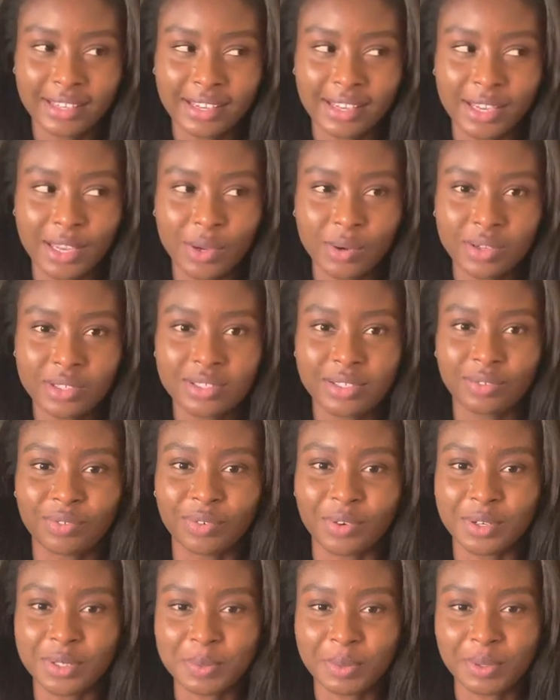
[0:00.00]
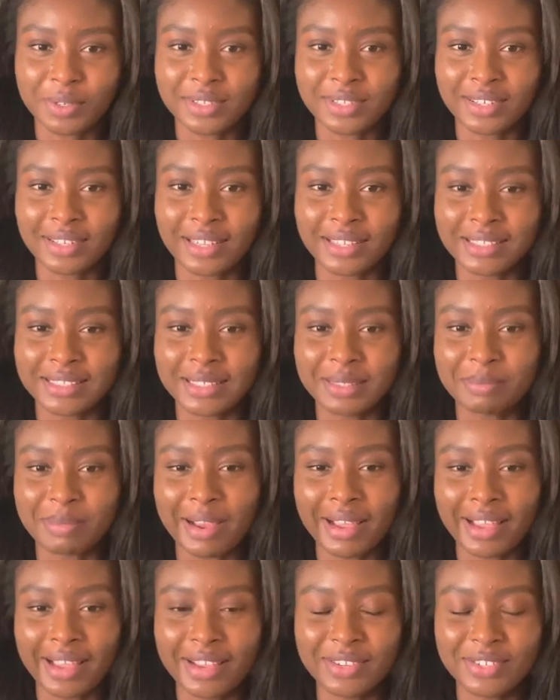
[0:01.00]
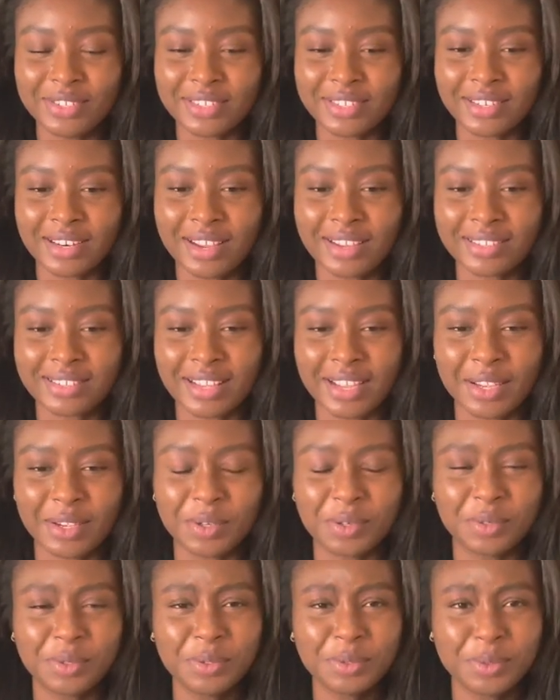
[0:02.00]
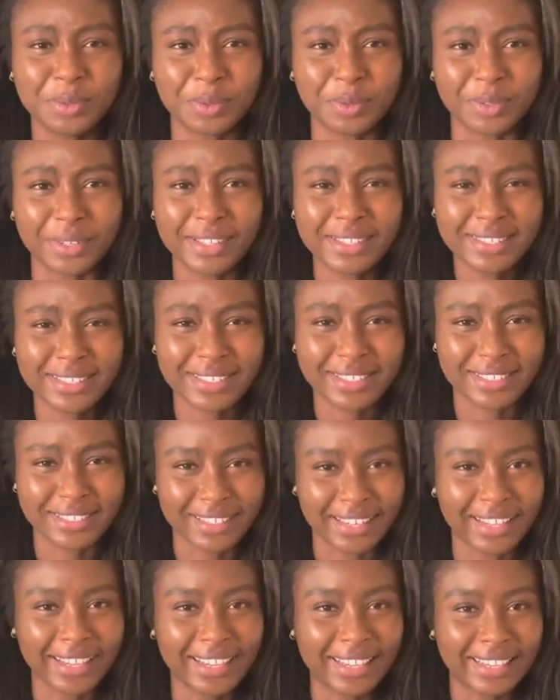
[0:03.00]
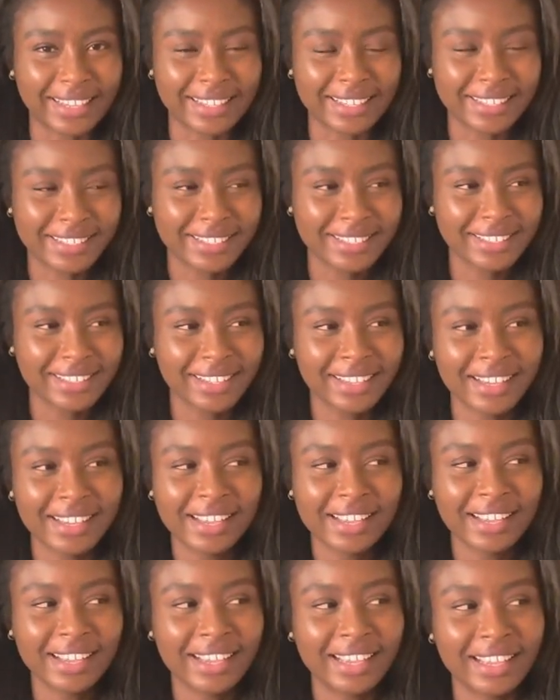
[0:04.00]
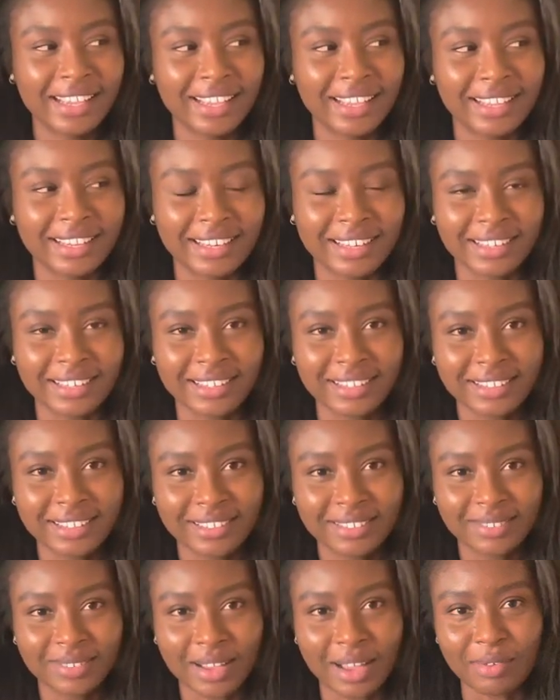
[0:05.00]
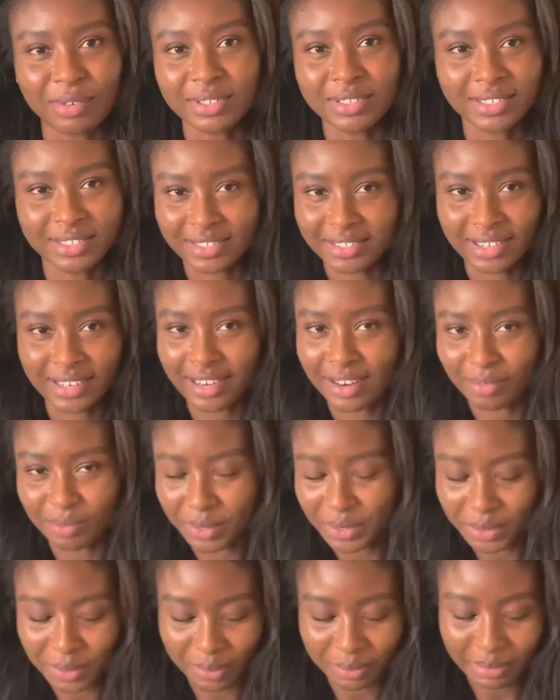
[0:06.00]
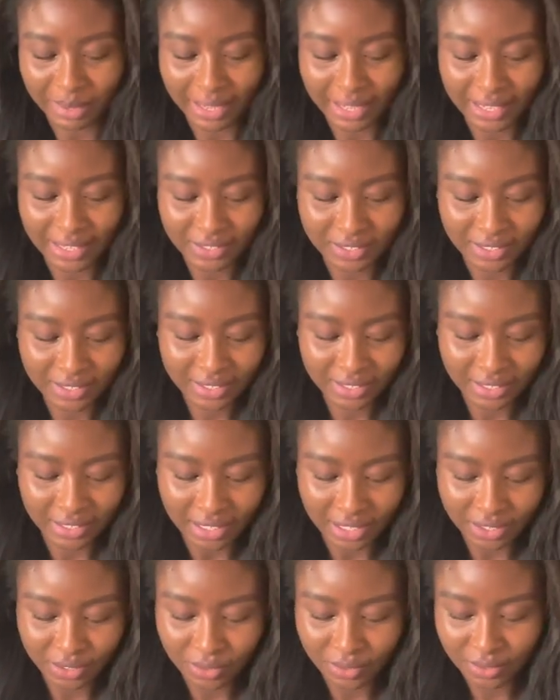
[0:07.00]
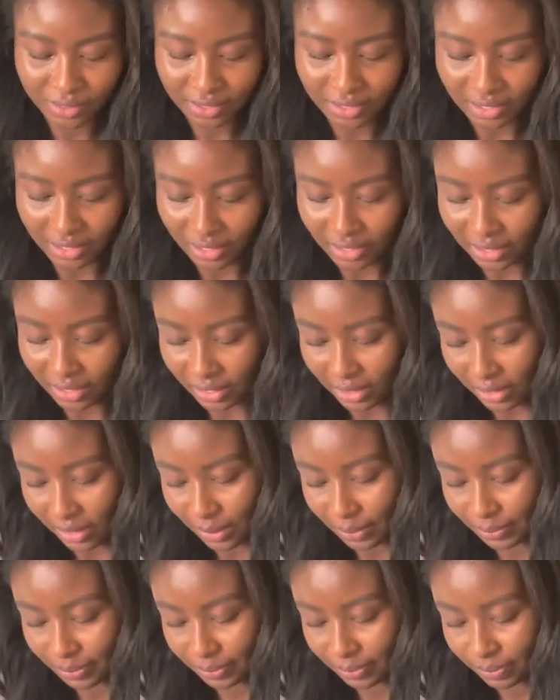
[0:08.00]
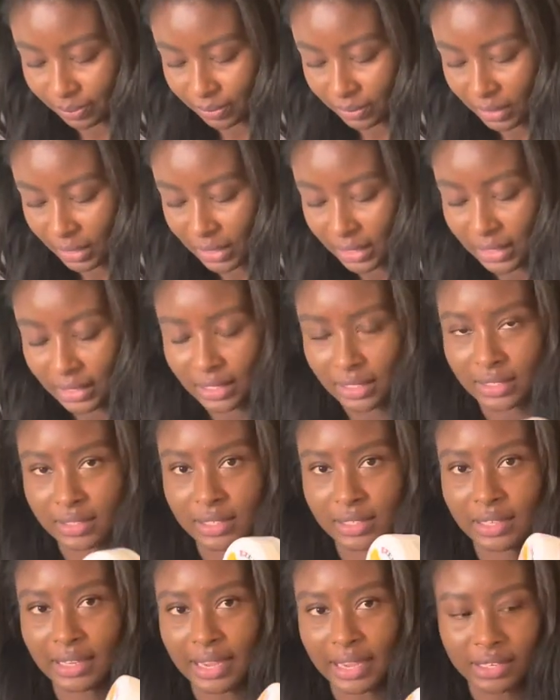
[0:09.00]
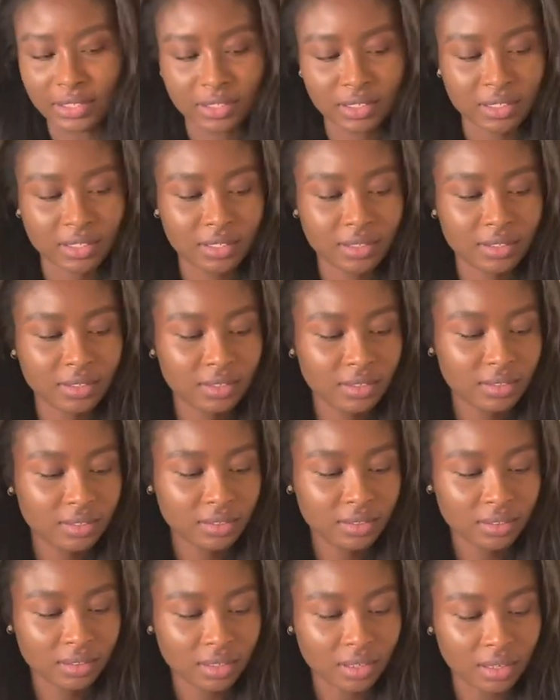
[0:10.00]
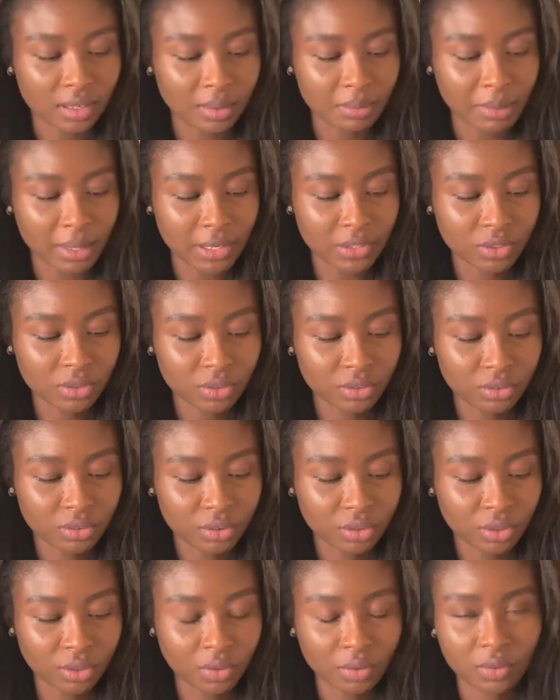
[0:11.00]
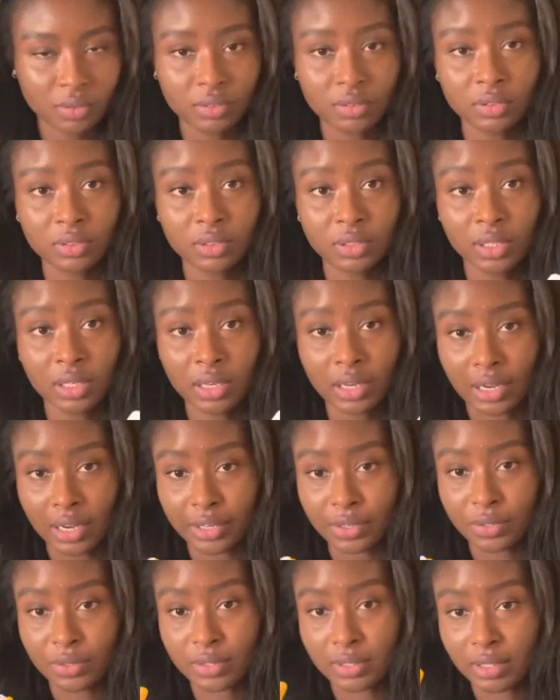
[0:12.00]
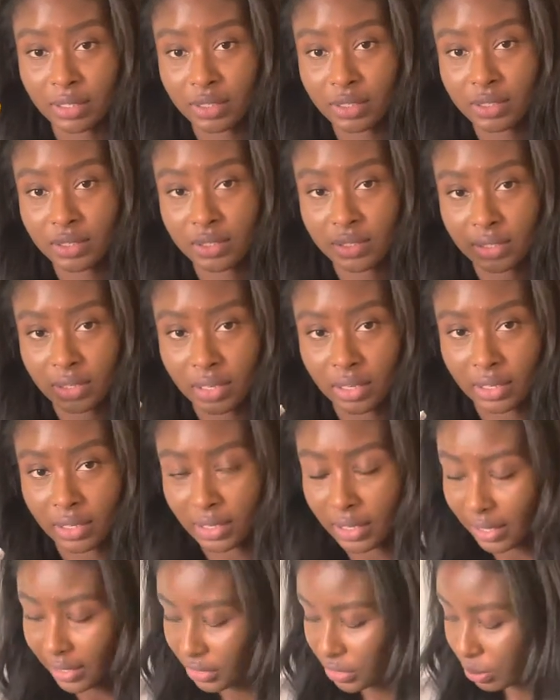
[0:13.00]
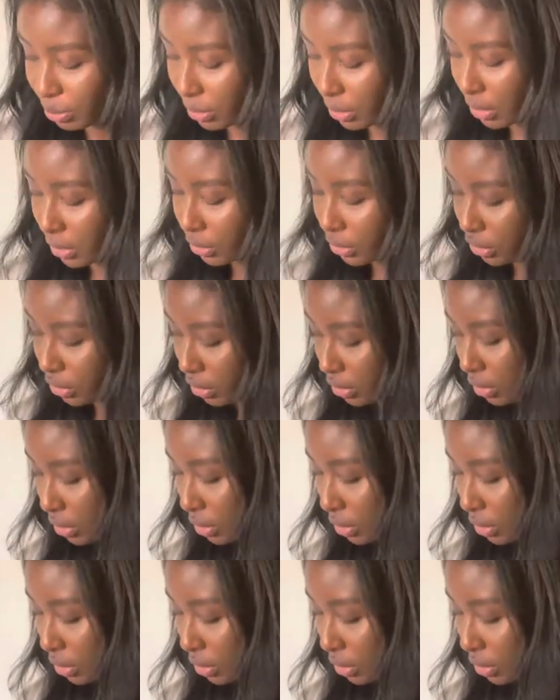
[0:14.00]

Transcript: he was the first person that did my edges and I was like, ooh, this is nice. And ever since then, I've been doing my edges and I use the um, Easy Edges um, Edge Control. I use this and an edge brush